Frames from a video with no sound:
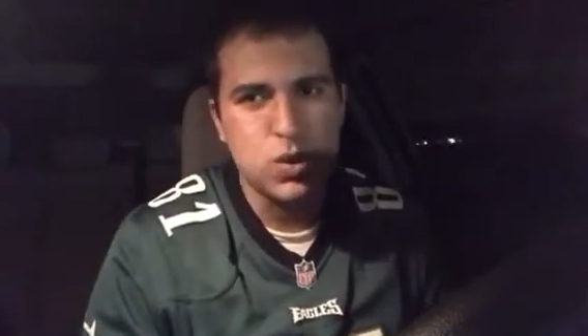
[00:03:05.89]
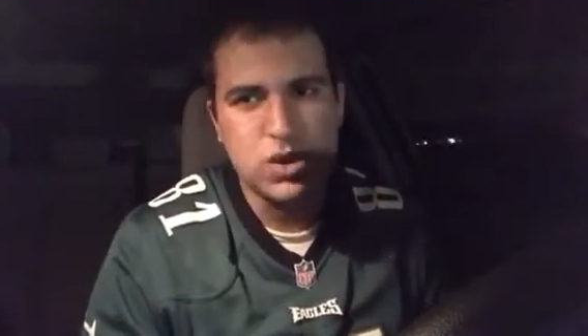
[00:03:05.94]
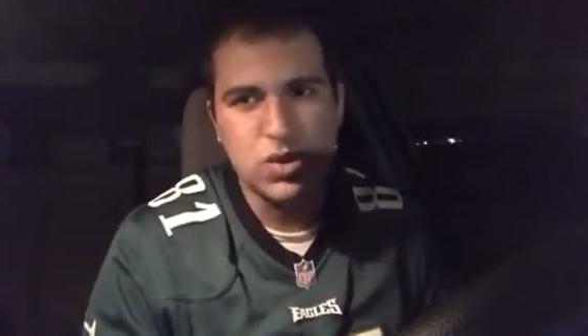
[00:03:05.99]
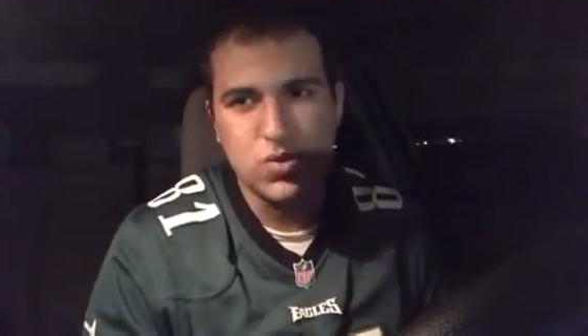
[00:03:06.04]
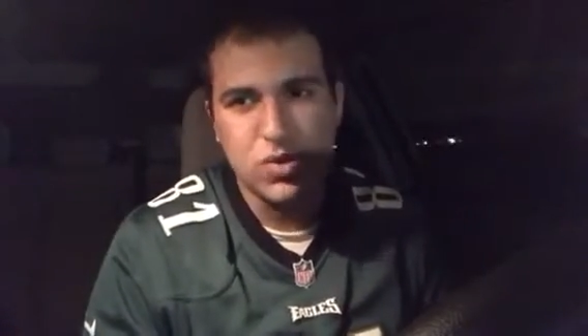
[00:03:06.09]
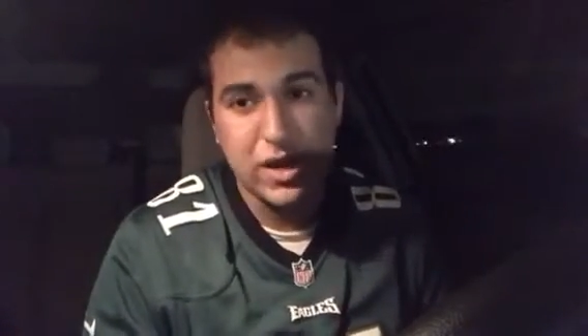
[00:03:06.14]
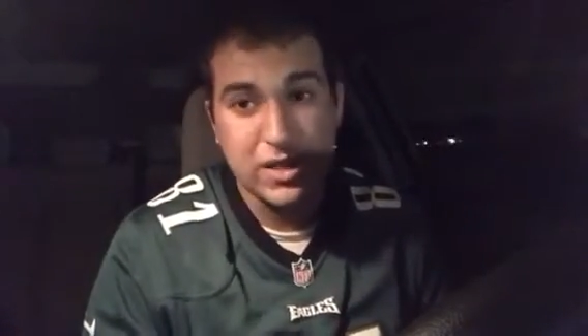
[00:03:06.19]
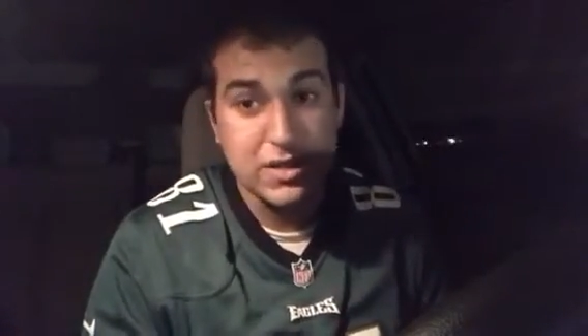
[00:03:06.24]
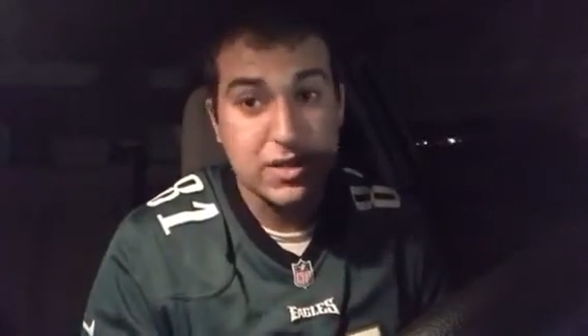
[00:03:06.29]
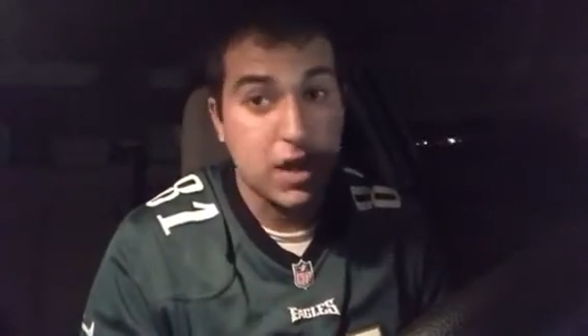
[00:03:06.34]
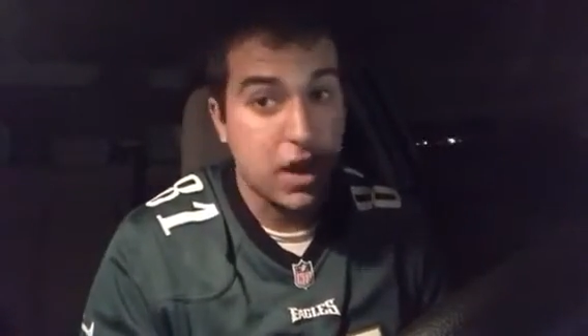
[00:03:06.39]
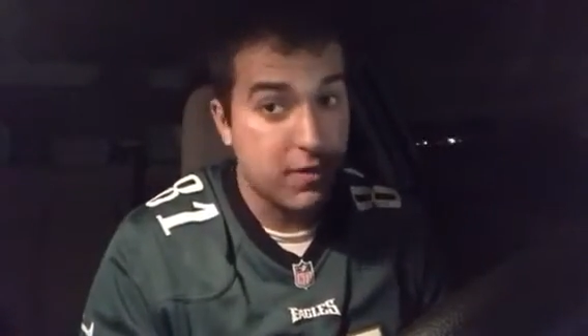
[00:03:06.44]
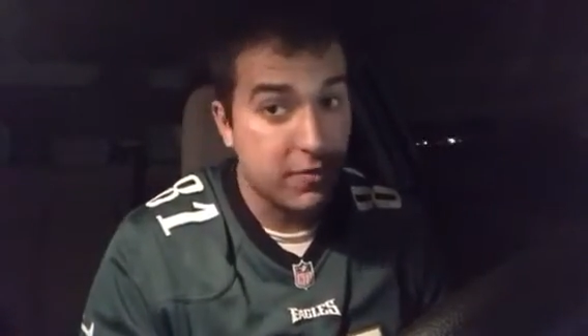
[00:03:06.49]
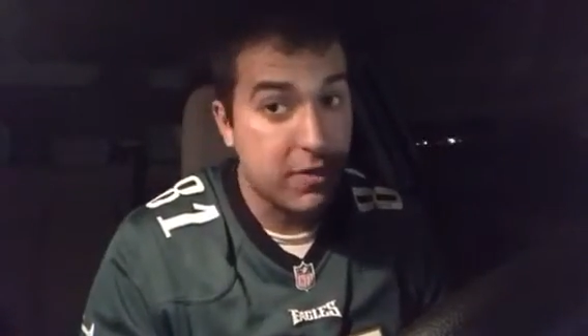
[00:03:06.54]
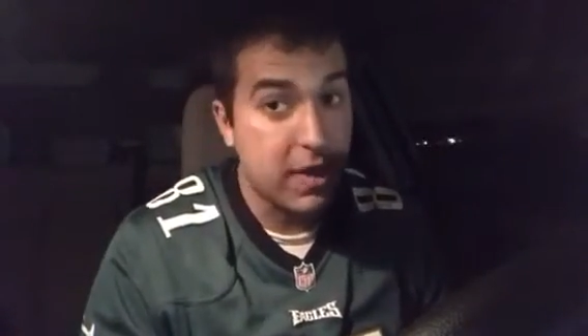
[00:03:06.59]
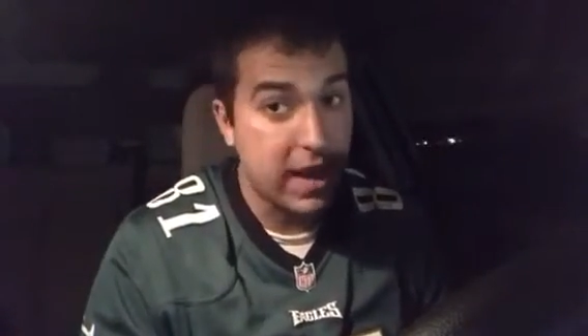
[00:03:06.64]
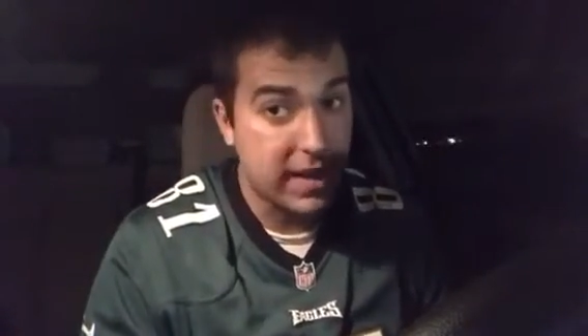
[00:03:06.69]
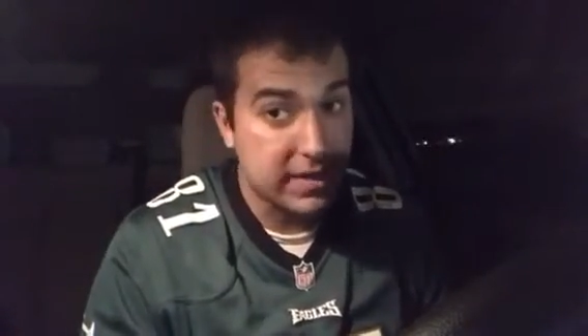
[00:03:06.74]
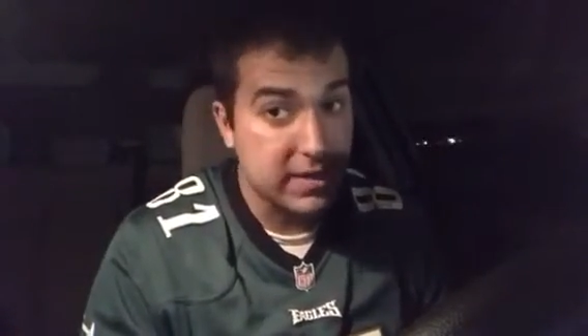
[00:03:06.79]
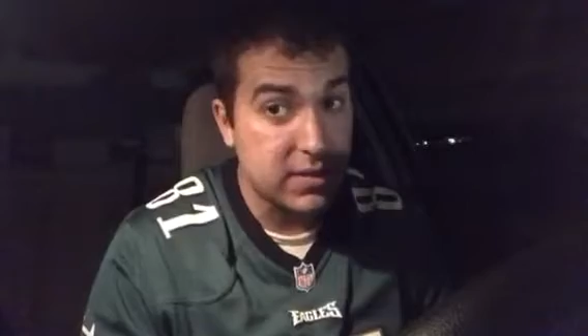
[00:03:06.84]
with the rest
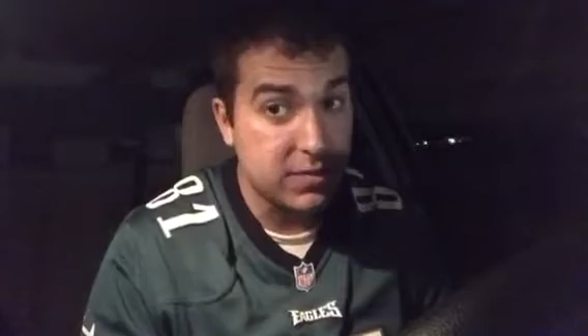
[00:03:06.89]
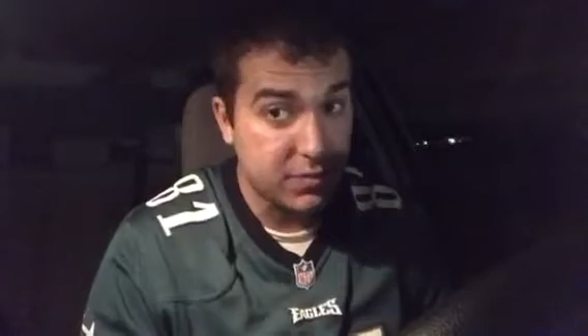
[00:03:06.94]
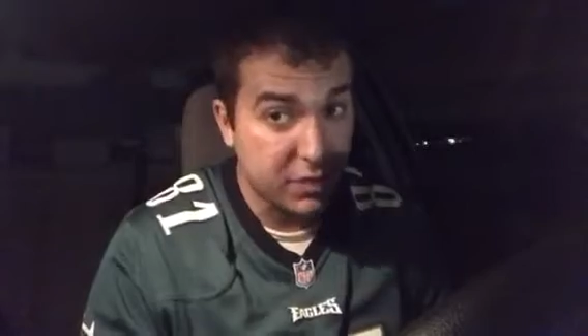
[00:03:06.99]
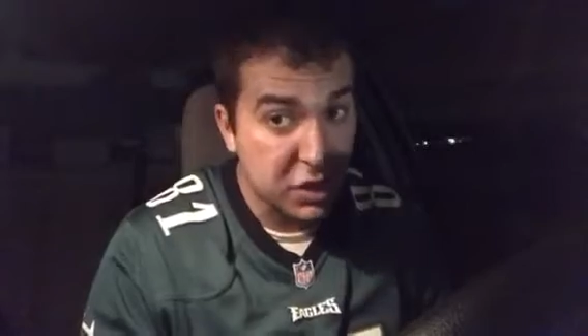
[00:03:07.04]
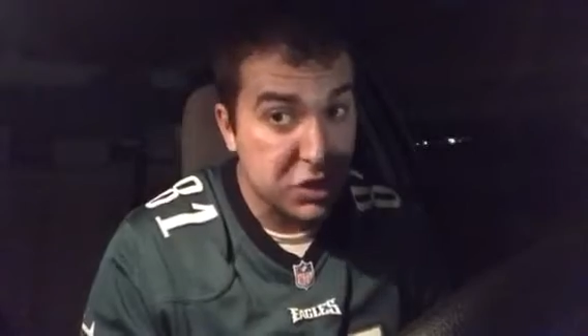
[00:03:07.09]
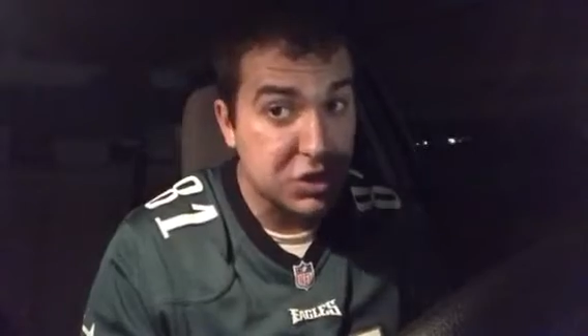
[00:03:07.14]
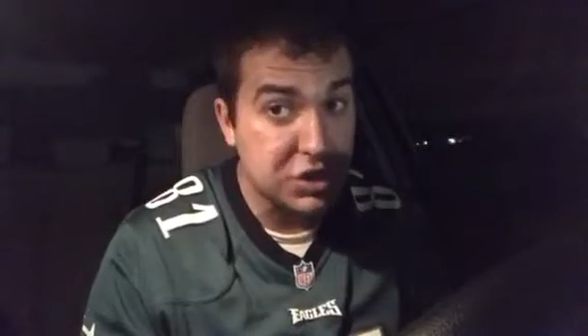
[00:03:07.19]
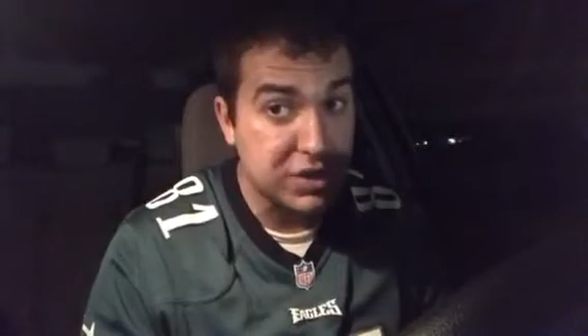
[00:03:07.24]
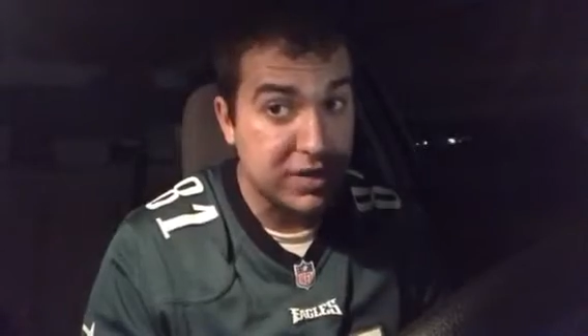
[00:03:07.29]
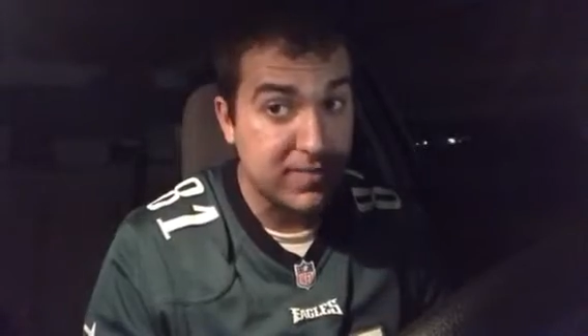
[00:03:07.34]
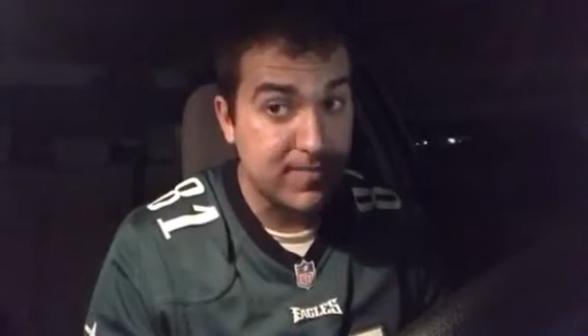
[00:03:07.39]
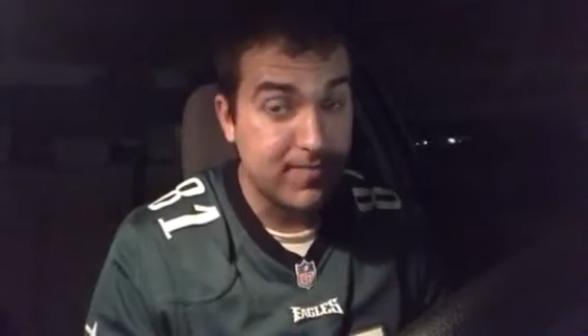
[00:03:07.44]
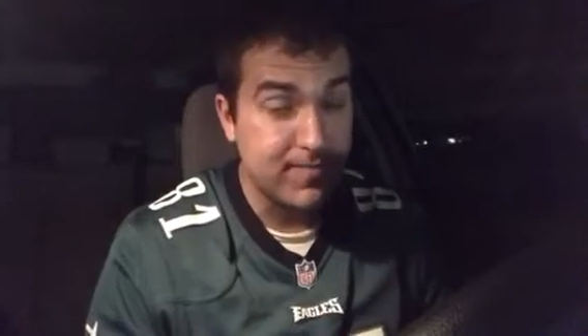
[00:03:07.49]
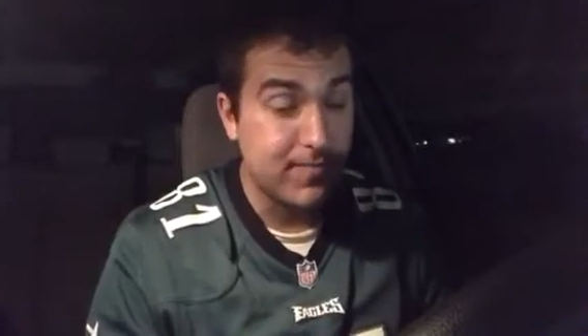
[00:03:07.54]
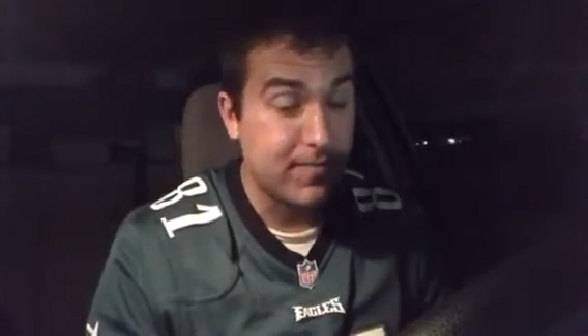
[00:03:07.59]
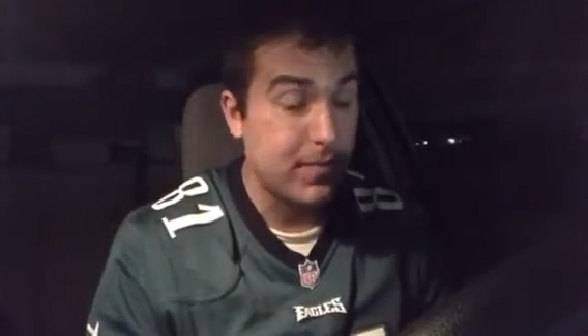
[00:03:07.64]
of that division.